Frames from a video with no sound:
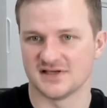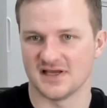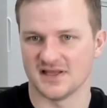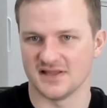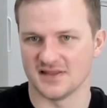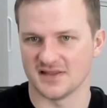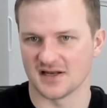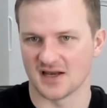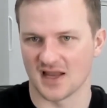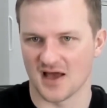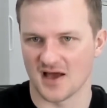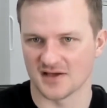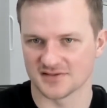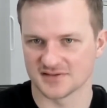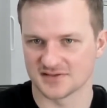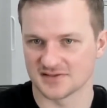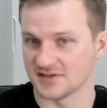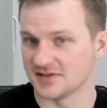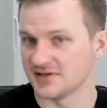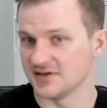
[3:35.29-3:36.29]
in the
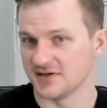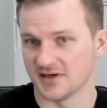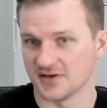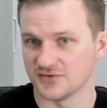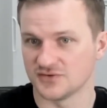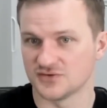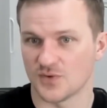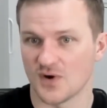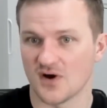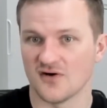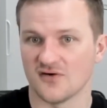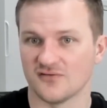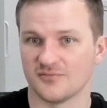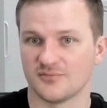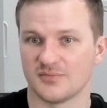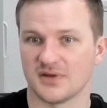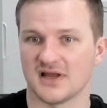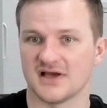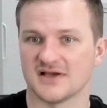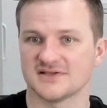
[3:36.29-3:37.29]
last, 12
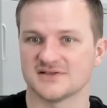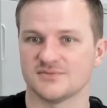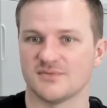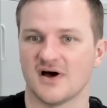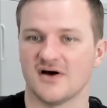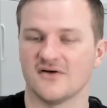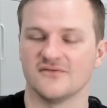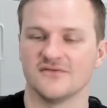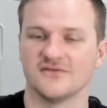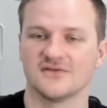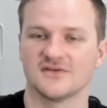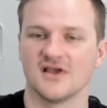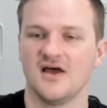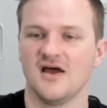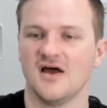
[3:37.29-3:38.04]
plus months.